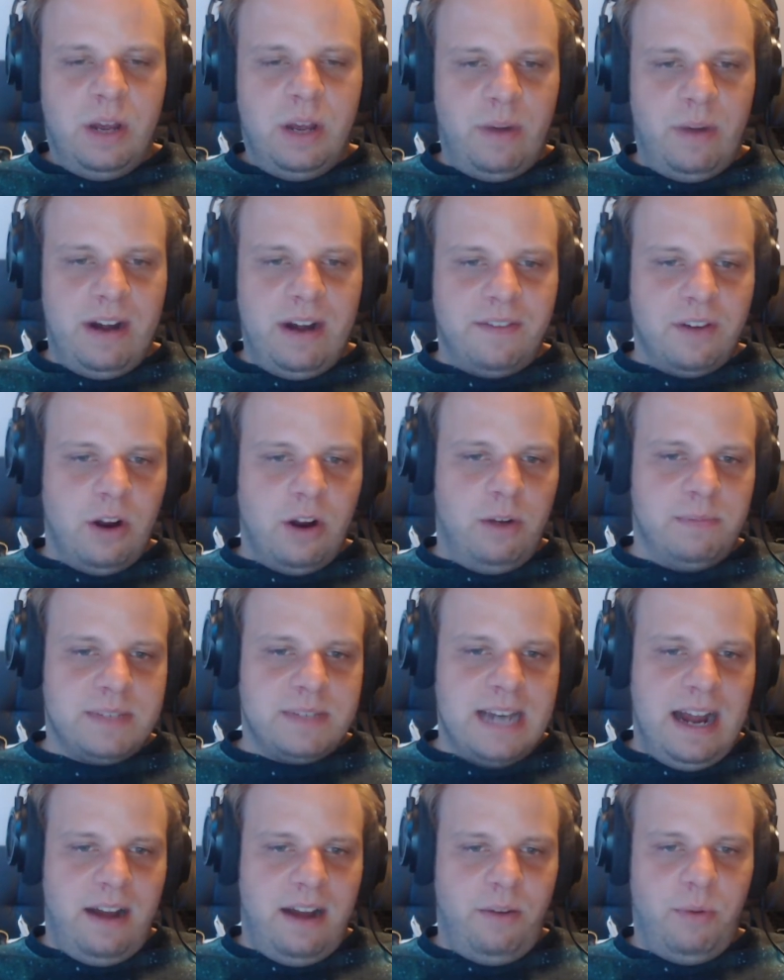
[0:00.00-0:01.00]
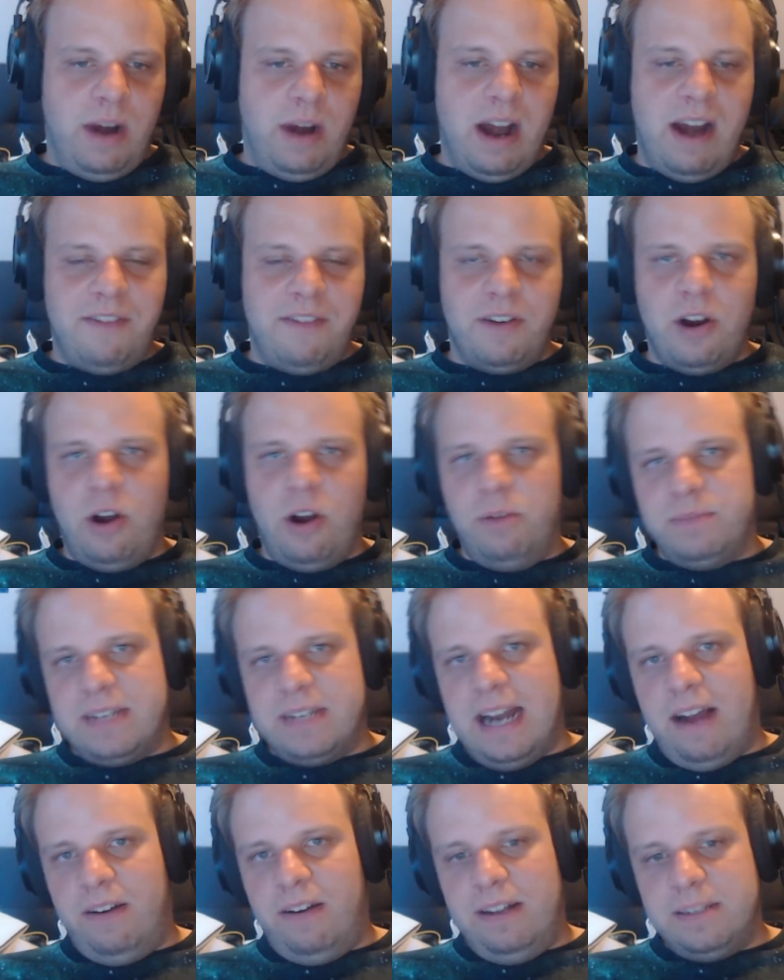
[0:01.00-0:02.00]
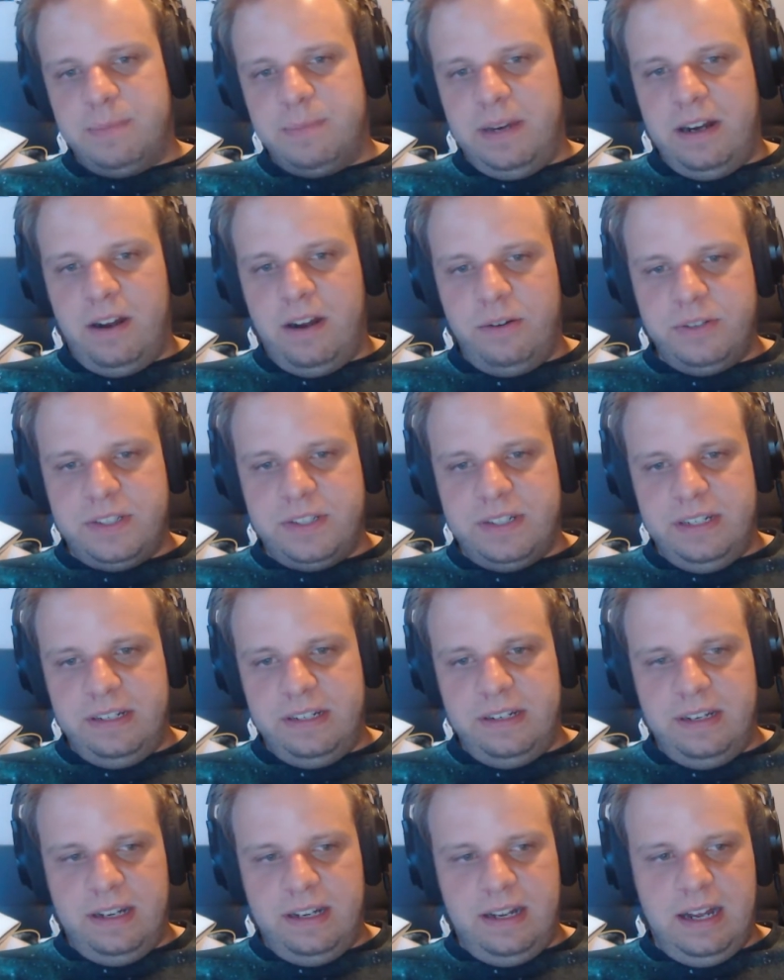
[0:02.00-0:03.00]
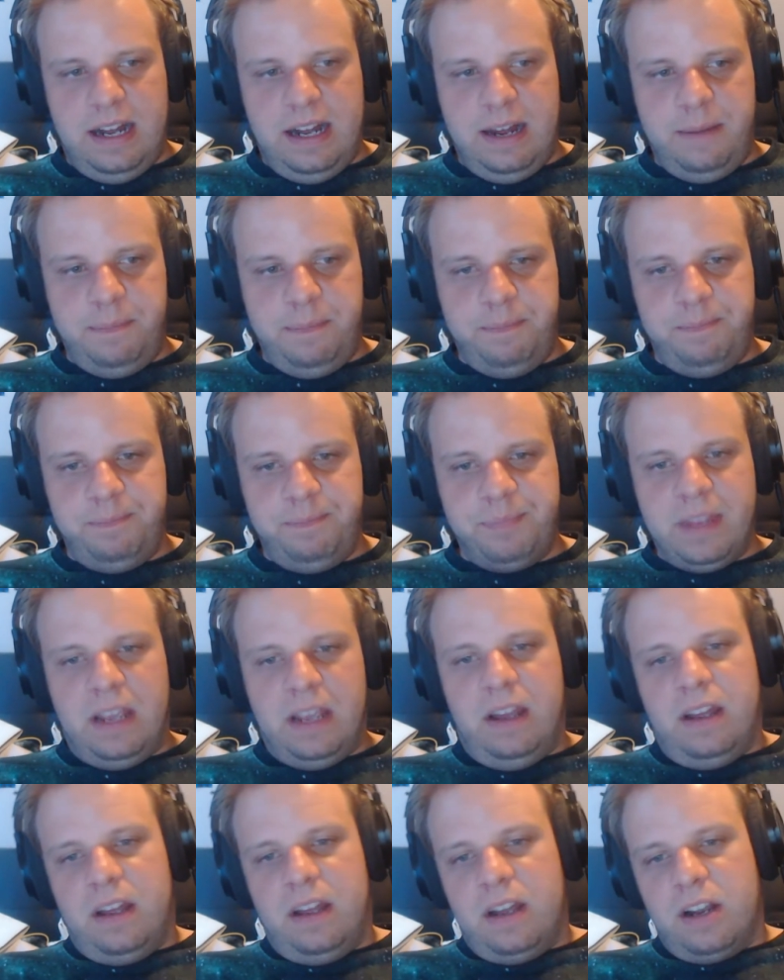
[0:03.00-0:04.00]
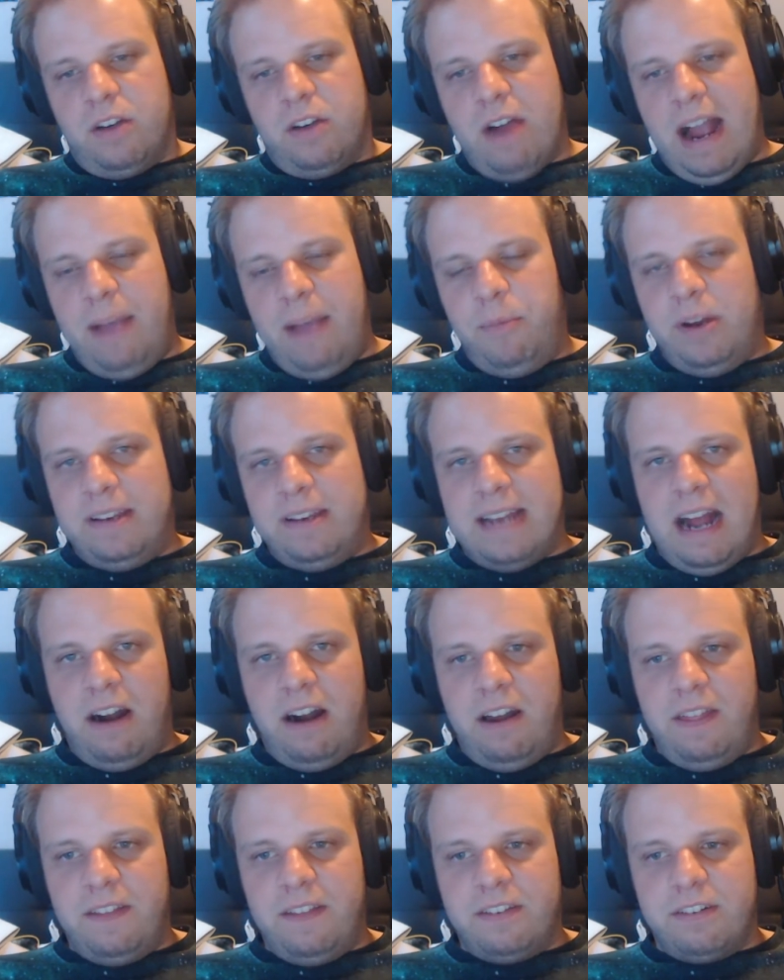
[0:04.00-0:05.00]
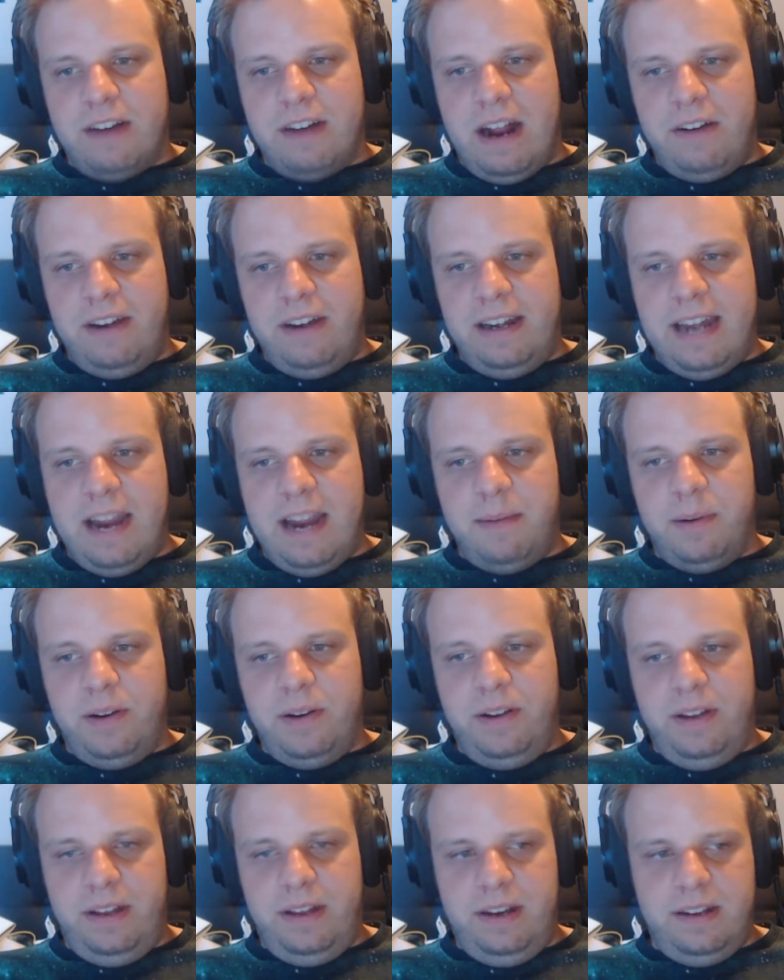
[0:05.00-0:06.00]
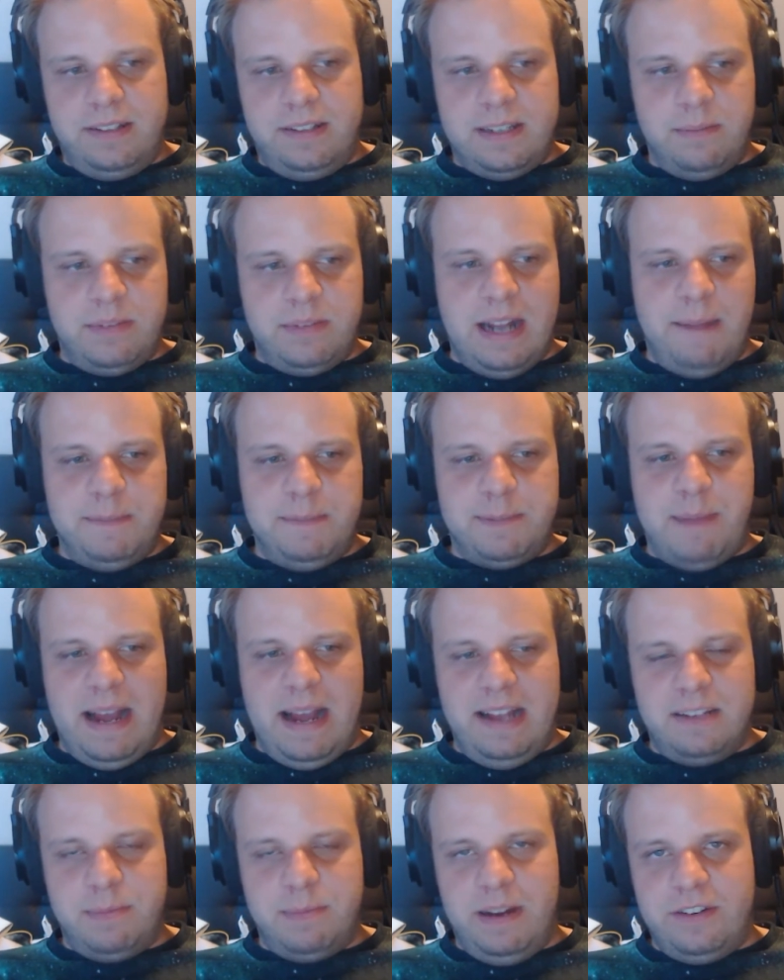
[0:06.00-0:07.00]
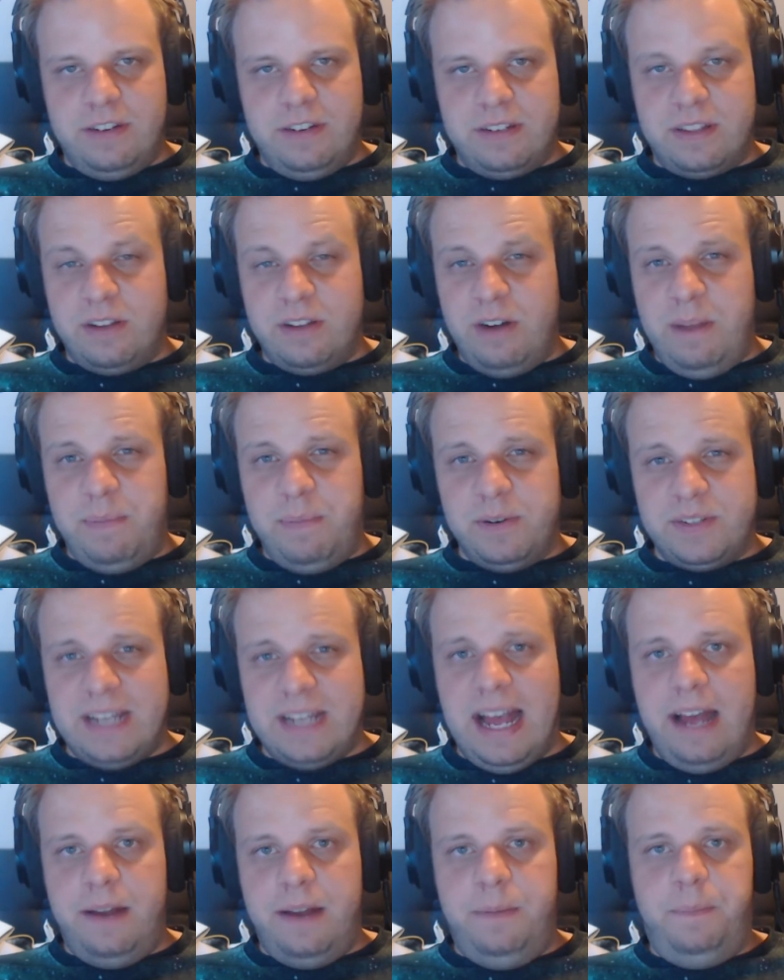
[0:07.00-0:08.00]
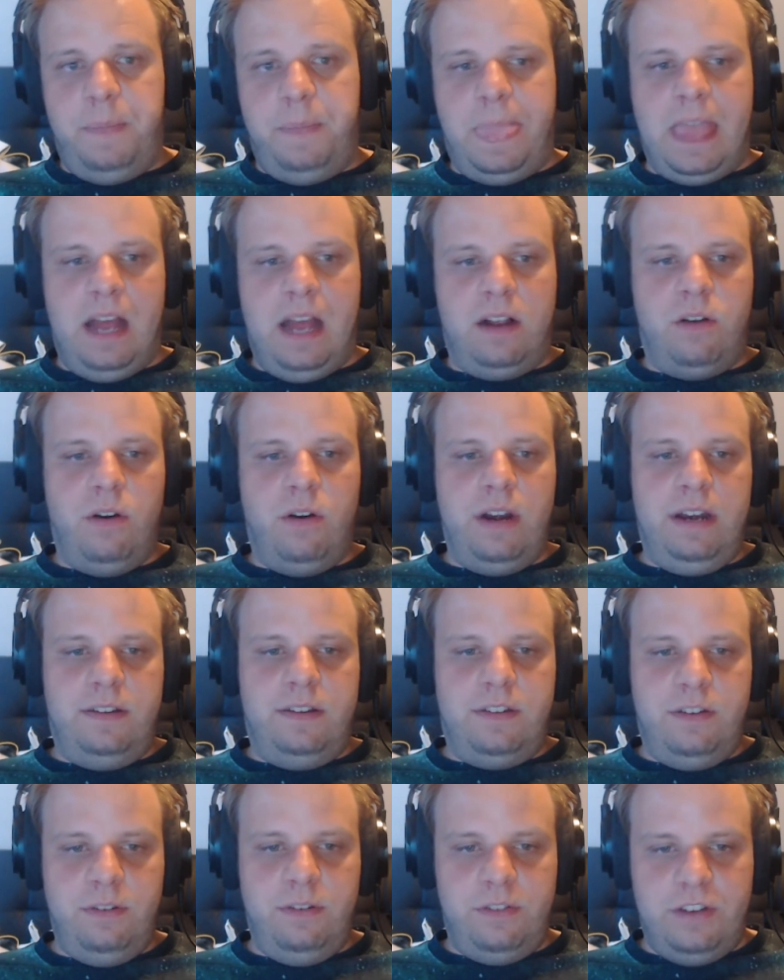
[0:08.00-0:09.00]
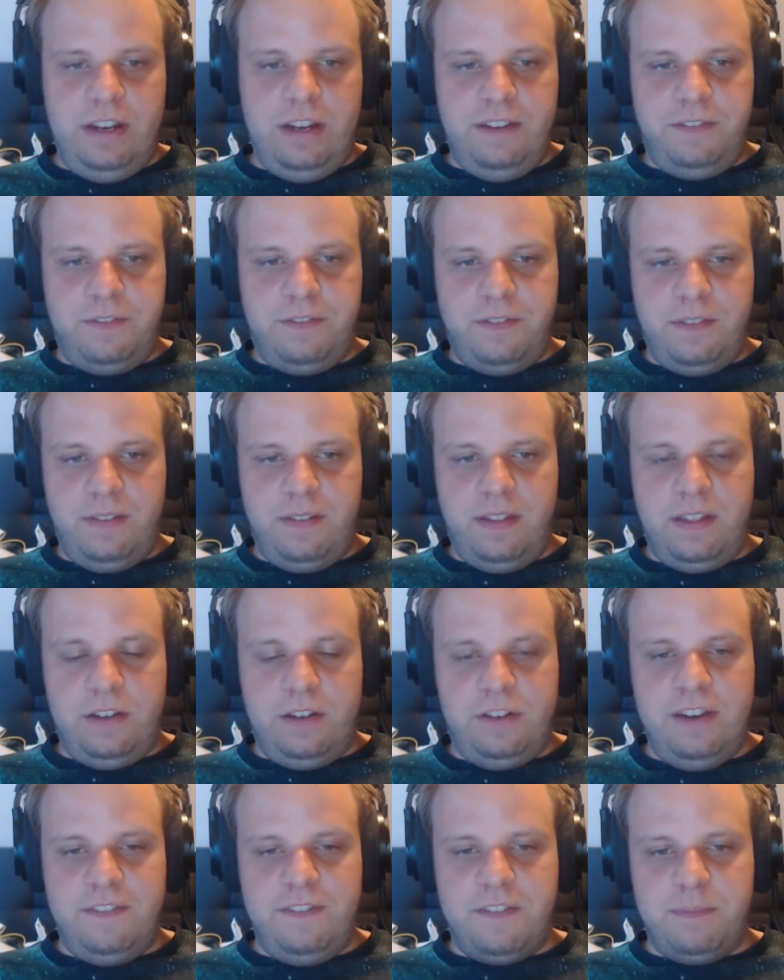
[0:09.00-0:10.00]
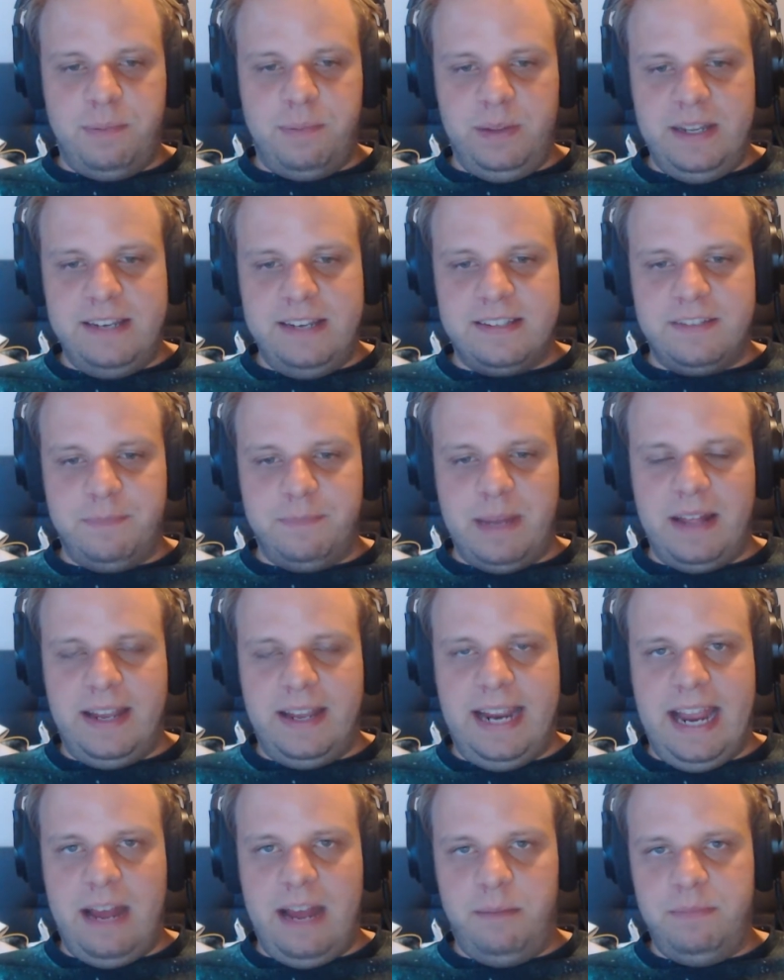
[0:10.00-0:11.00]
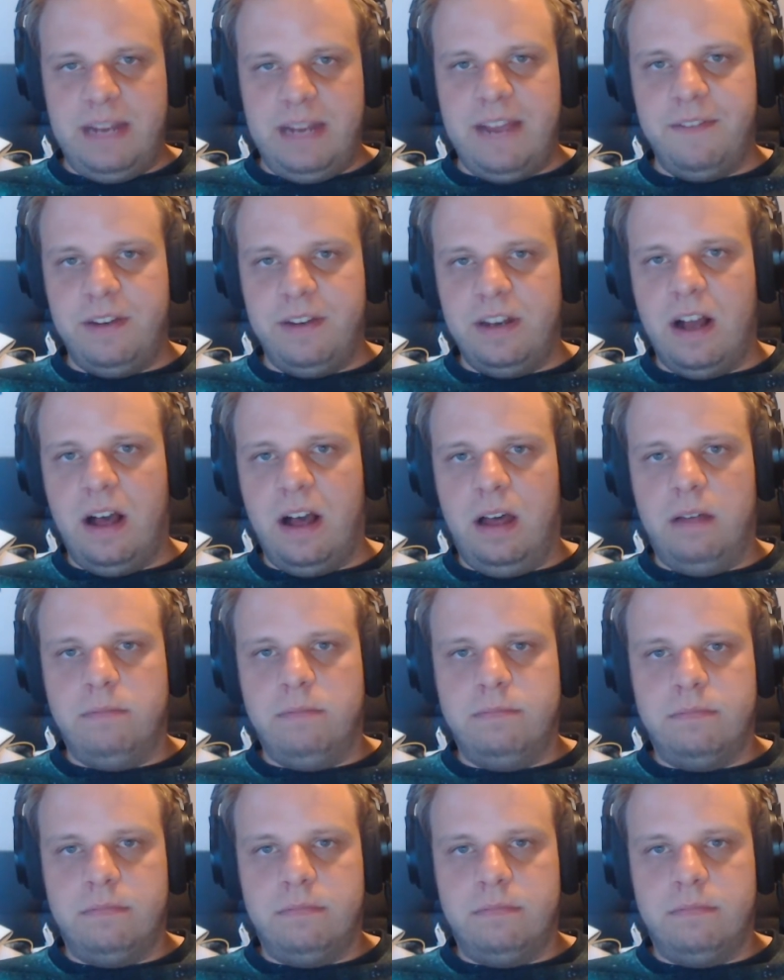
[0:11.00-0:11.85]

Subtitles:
Wherever Homes Now has been hosted, crime went down in the surrounding neighborhood, sometimes by as much as 30%. According to the chief of police of Bellingham, David Doll.